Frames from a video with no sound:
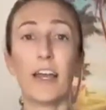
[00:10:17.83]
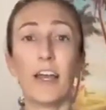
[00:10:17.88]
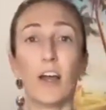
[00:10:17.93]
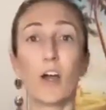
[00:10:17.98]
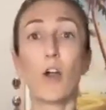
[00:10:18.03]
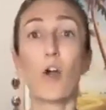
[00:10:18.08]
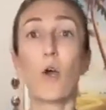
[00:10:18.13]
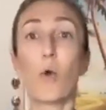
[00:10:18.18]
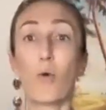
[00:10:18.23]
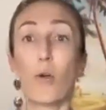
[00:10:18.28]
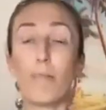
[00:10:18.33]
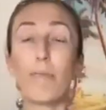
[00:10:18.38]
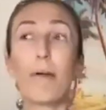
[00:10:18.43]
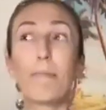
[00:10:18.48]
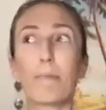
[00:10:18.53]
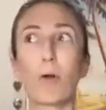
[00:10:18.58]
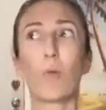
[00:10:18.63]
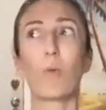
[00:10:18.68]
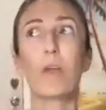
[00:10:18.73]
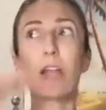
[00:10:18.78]
Remember,
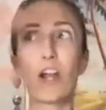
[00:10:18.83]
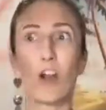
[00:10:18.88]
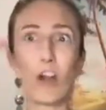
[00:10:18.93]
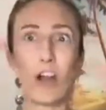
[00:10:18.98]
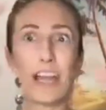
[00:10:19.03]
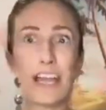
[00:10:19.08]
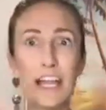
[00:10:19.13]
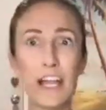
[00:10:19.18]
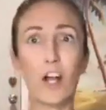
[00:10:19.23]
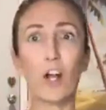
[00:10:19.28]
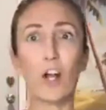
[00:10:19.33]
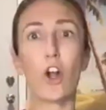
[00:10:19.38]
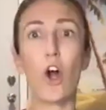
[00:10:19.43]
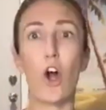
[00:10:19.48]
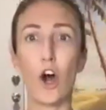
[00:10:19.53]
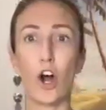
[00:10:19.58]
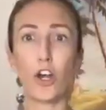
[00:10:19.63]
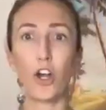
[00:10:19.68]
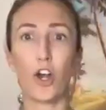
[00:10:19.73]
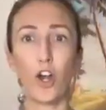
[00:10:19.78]
we are here on
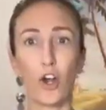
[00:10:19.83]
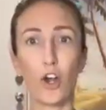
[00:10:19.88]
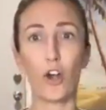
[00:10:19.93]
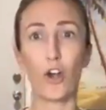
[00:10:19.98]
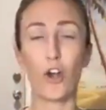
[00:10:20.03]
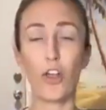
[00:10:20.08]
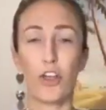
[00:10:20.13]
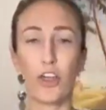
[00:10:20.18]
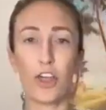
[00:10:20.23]
earth,